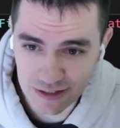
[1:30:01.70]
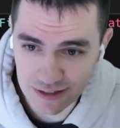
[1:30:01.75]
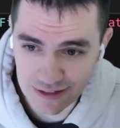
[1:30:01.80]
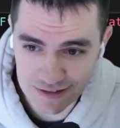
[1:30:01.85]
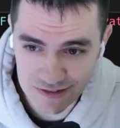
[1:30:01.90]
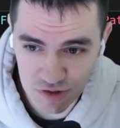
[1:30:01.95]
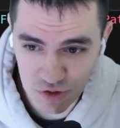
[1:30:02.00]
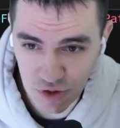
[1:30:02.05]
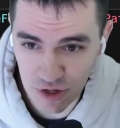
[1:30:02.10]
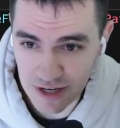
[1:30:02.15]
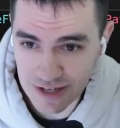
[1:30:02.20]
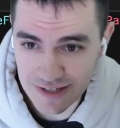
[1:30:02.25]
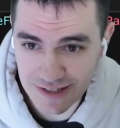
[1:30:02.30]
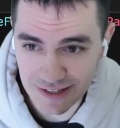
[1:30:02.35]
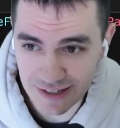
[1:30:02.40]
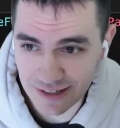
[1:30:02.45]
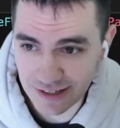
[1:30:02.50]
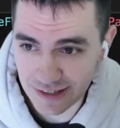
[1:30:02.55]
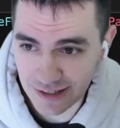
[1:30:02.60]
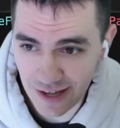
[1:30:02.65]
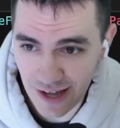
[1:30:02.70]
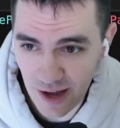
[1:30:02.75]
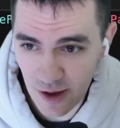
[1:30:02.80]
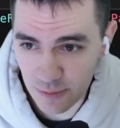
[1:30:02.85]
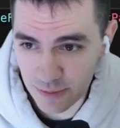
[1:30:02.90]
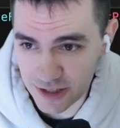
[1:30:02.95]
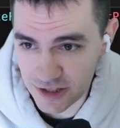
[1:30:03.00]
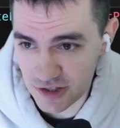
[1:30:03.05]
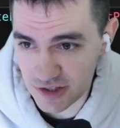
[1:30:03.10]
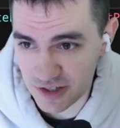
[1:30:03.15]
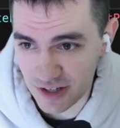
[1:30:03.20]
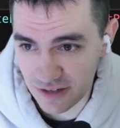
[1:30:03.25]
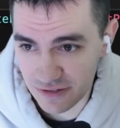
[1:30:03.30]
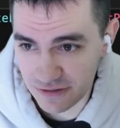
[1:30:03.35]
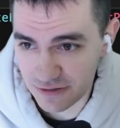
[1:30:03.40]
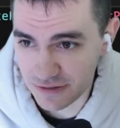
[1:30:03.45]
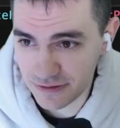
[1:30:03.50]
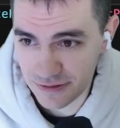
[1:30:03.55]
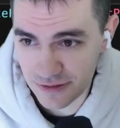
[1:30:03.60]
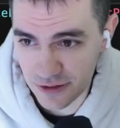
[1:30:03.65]
crazy how much
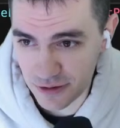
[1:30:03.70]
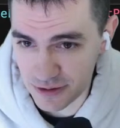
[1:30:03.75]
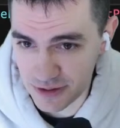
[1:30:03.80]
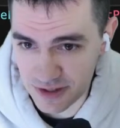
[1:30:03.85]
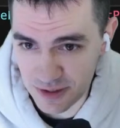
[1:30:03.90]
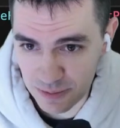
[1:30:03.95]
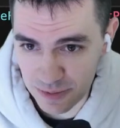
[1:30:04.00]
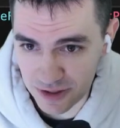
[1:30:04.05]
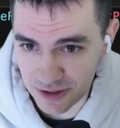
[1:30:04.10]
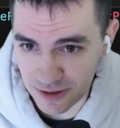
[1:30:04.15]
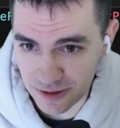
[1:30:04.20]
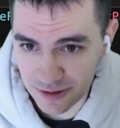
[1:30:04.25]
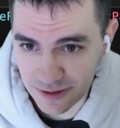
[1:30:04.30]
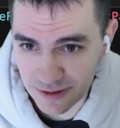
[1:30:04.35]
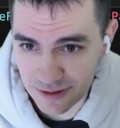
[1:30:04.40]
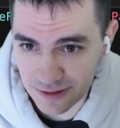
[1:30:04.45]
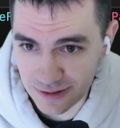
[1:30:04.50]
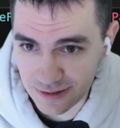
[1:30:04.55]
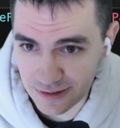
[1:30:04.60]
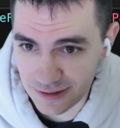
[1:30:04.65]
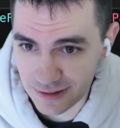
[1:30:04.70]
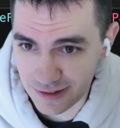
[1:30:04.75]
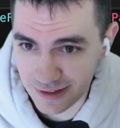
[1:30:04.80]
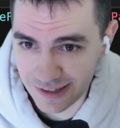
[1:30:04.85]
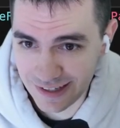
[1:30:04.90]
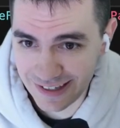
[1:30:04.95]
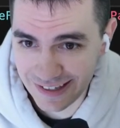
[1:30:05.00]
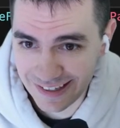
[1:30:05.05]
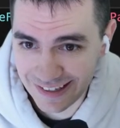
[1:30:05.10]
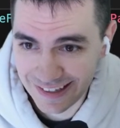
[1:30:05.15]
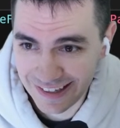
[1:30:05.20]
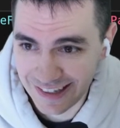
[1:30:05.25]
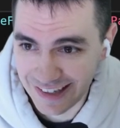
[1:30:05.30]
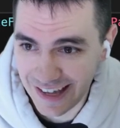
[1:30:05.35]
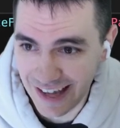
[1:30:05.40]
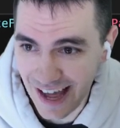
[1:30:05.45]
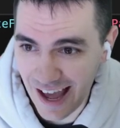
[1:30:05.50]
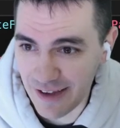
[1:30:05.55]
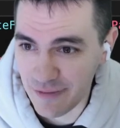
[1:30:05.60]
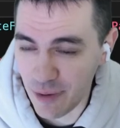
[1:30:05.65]
stuff there is to build.
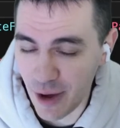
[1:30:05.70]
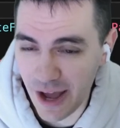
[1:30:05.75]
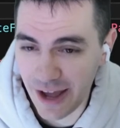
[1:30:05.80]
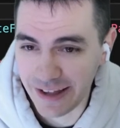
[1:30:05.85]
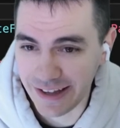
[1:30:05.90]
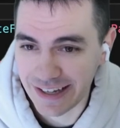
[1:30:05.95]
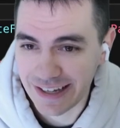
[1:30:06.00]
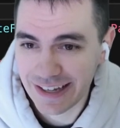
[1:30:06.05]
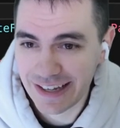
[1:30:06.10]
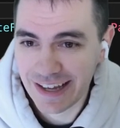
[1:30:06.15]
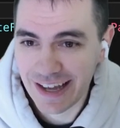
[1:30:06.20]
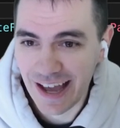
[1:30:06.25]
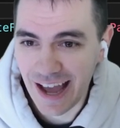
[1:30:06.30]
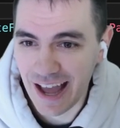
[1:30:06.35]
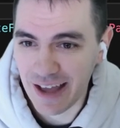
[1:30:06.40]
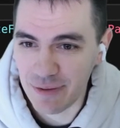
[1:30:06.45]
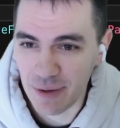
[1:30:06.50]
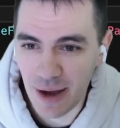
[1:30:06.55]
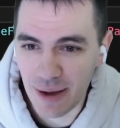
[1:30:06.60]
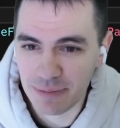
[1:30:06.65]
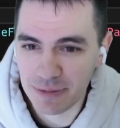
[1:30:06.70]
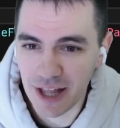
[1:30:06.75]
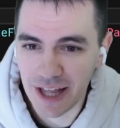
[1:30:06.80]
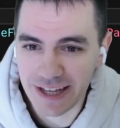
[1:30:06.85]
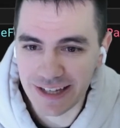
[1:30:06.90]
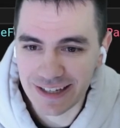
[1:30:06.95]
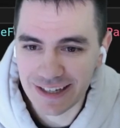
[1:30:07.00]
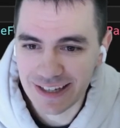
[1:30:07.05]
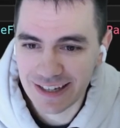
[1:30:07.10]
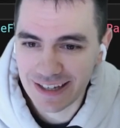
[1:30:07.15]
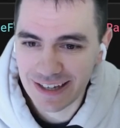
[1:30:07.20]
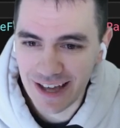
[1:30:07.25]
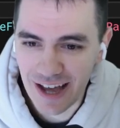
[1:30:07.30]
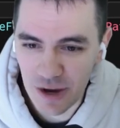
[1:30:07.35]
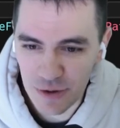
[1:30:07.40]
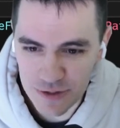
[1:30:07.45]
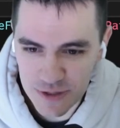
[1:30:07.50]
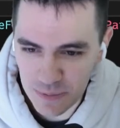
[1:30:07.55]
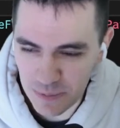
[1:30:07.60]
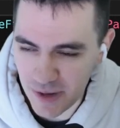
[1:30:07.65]
I'm like, how
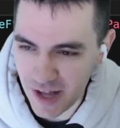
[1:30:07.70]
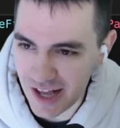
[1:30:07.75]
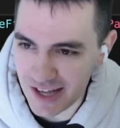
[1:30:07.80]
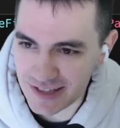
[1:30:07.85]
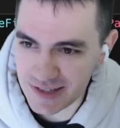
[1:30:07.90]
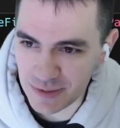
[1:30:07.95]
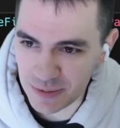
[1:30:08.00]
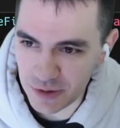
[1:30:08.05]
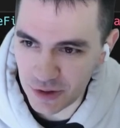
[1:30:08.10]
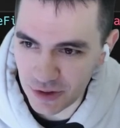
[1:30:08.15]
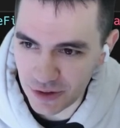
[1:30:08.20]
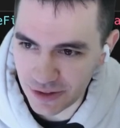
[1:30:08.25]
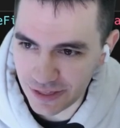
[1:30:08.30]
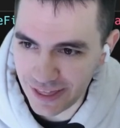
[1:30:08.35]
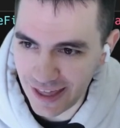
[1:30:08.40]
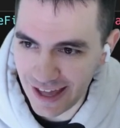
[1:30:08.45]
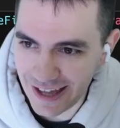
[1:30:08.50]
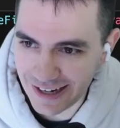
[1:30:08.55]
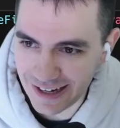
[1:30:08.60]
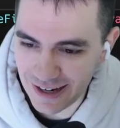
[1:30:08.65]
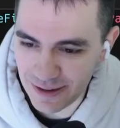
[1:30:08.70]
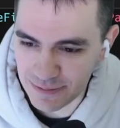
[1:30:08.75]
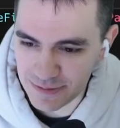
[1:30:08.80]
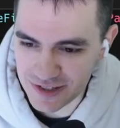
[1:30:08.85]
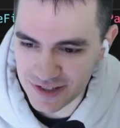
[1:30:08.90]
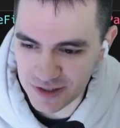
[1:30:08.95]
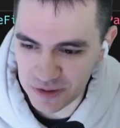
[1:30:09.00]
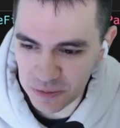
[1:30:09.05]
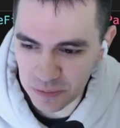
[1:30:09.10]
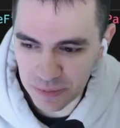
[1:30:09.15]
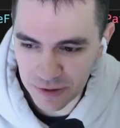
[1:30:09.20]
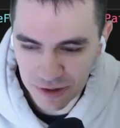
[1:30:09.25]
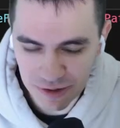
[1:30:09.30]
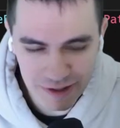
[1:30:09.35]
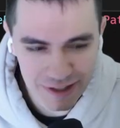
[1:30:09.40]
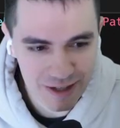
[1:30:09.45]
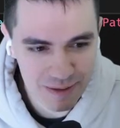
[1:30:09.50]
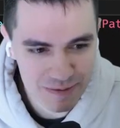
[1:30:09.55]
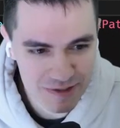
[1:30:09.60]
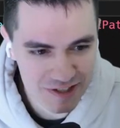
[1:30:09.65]
is it possible that I'm still
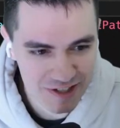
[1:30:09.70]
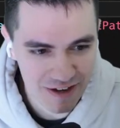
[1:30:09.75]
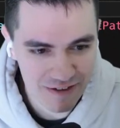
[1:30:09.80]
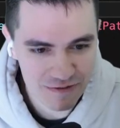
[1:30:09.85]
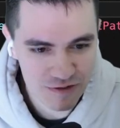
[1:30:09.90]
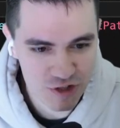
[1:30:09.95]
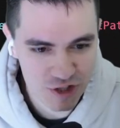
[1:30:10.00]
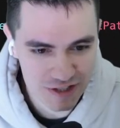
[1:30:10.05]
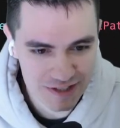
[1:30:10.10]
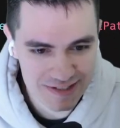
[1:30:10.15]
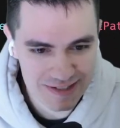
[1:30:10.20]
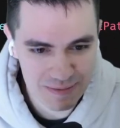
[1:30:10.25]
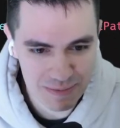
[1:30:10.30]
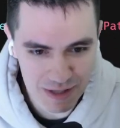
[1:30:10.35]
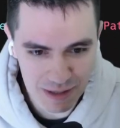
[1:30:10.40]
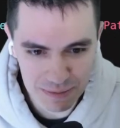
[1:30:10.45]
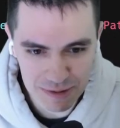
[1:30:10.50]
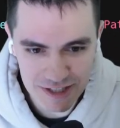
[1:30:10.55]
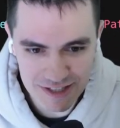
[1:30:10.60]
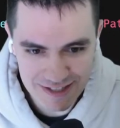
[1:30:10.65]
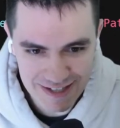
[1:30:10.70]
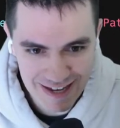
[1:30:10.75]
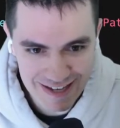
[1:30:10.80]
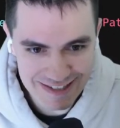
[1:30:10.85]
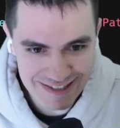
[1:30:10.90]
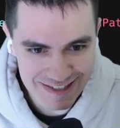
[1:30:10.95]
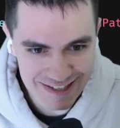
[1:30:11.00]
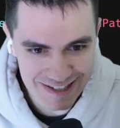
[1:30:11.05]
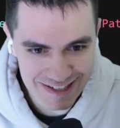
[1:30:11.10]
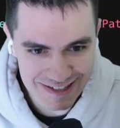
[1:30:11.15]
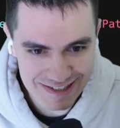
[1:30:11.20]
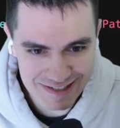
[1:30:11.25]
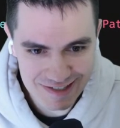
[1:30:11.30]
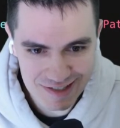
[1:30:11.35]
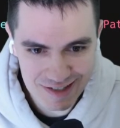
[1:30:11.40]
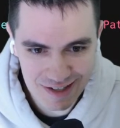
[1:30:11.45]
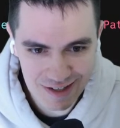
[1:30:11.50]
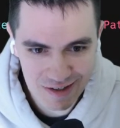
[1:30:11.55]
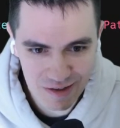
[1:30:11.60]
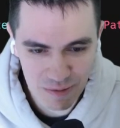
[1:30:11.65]
building up stuff just to be able to test this?
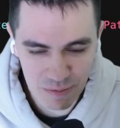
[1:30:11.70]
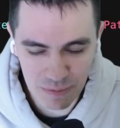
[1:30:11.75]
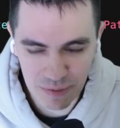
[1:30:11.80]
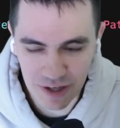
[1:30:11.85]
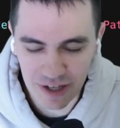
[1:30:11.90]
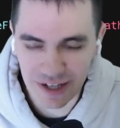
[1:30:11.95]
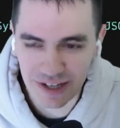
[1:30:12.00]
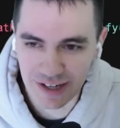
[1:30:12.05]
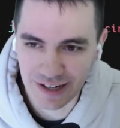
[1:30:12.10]
But